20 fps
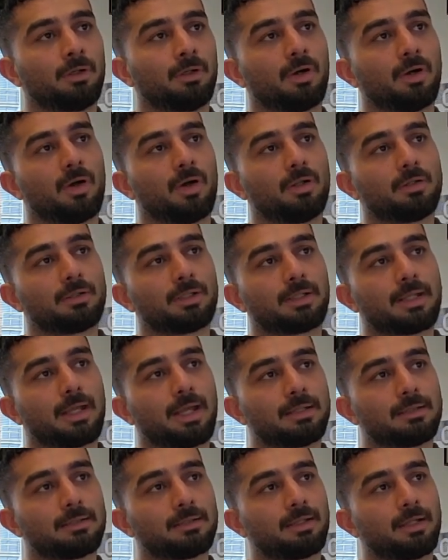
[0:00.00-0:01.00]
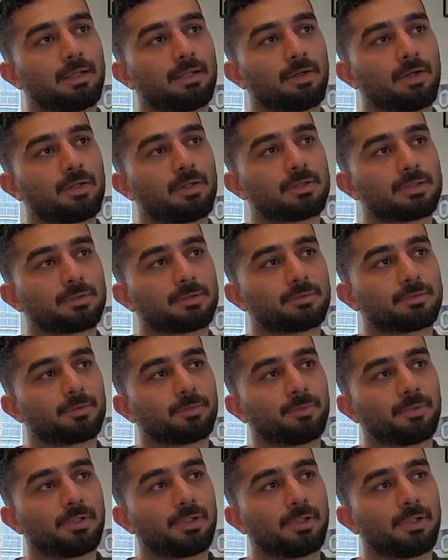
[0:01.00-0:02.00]
All the candidate items to
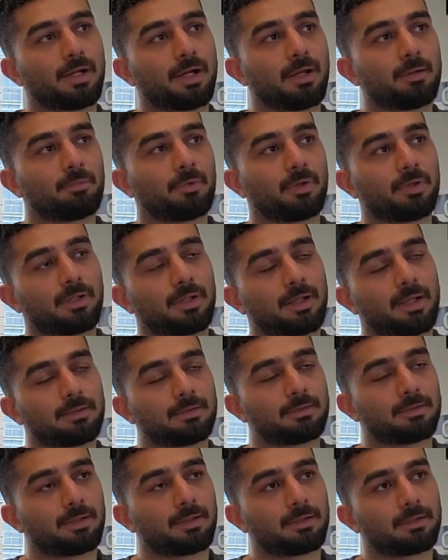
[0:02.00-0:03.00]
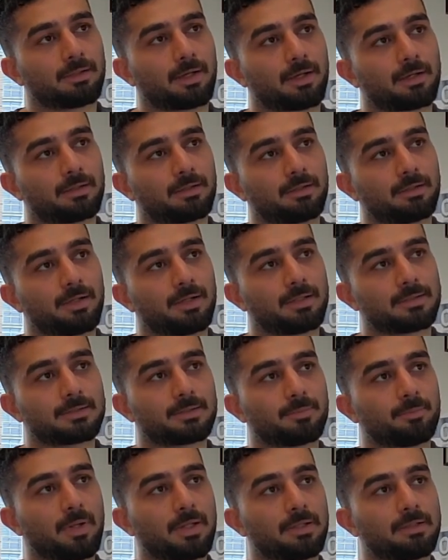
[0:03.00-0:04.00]
be ranked by the candidate
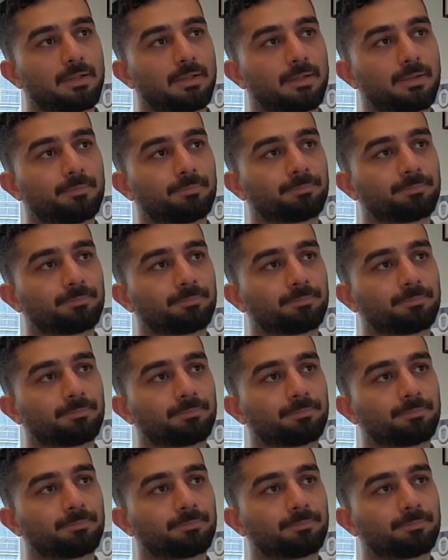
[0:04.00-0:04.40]
estimator.